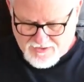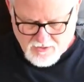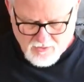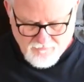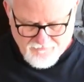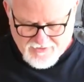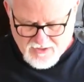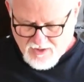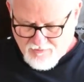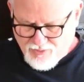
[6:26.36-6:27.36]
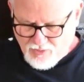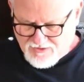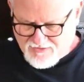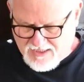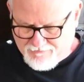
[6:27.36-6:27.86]
little pull
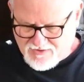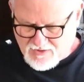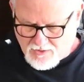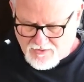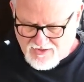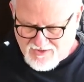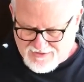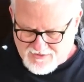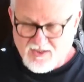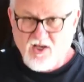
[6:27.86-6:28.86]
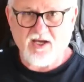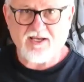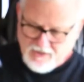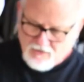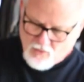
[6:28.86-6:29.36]
straps on this side. I
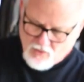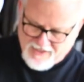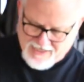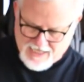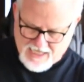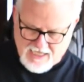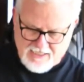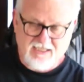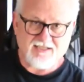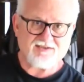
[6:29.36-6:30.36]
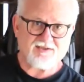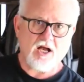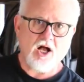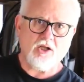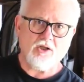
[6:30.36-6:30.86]
think all they are is to
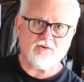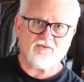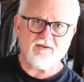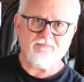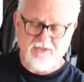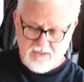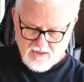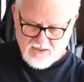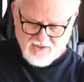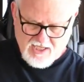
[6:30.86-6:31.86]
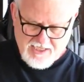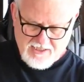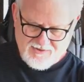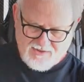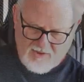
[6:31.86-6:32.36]
hold canes and